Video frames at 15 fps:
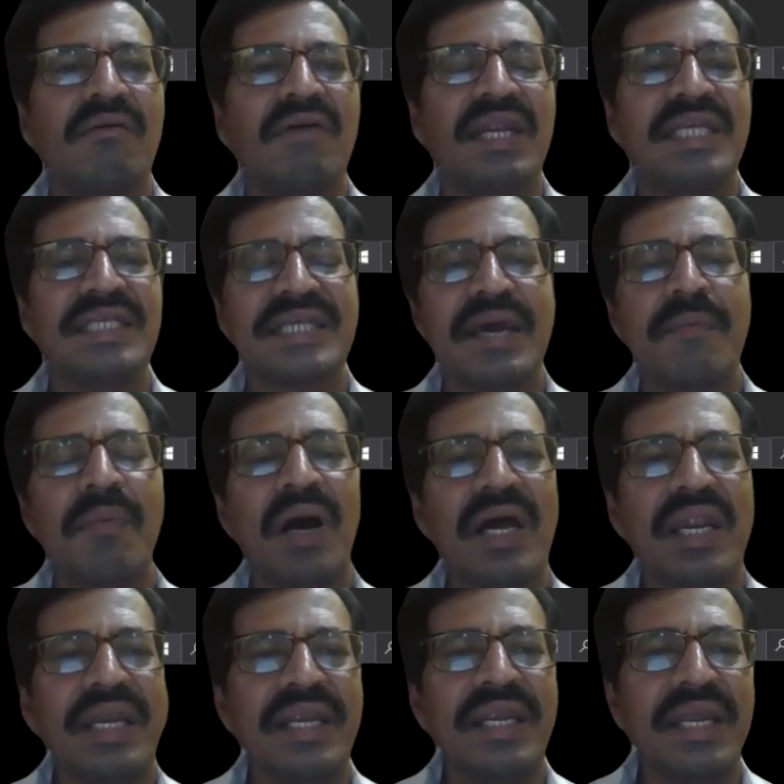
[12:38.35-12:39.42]
One is
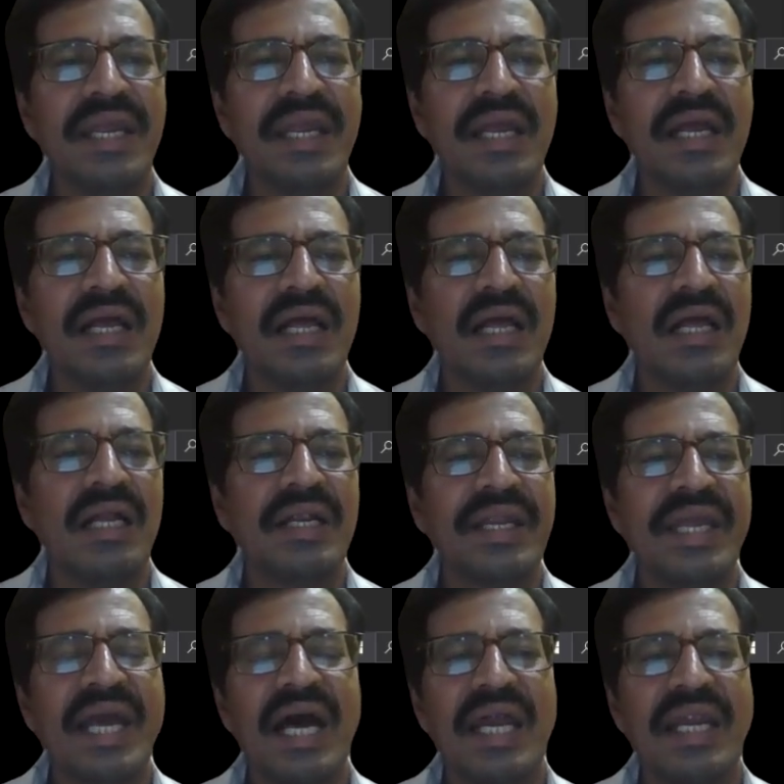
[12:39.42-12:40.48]
mRNA,
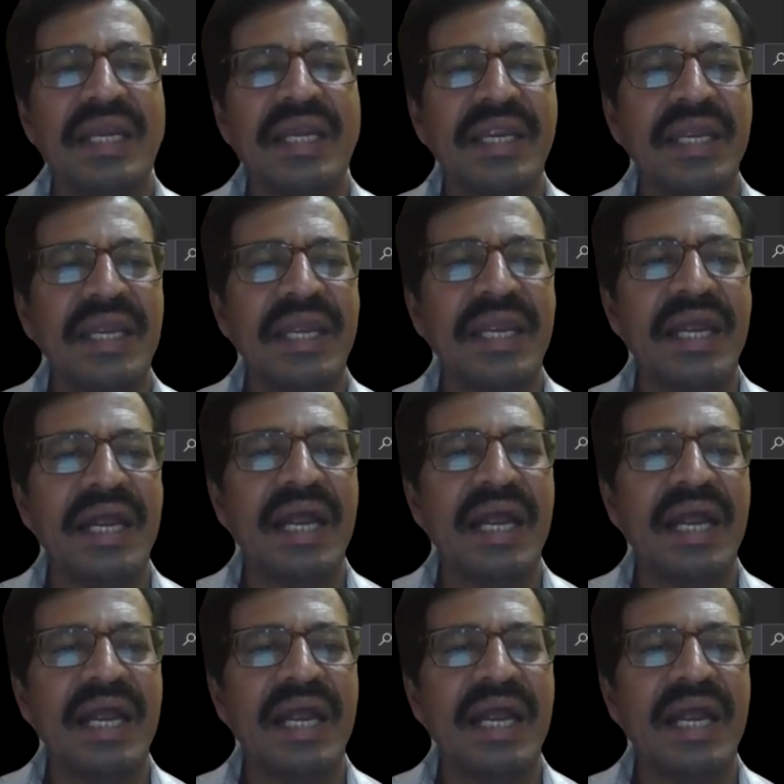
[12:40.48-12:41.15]
tRNA,